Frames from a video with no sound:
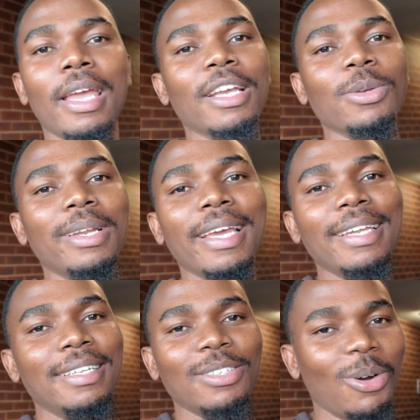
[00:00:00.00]
actually
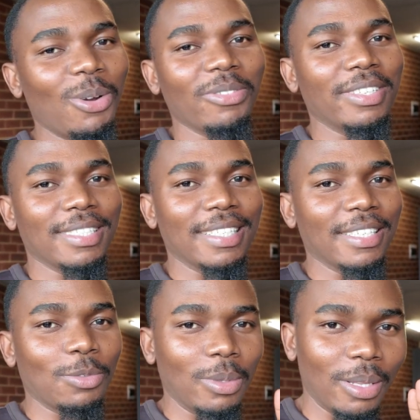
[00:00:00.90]
edit all of these
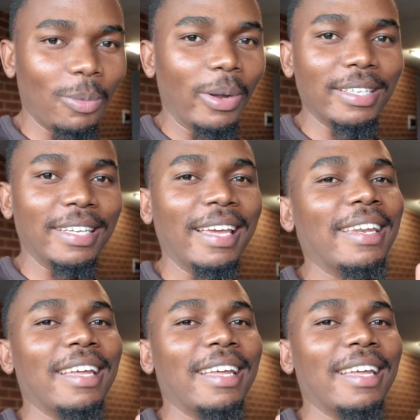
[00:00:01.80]
things within one day and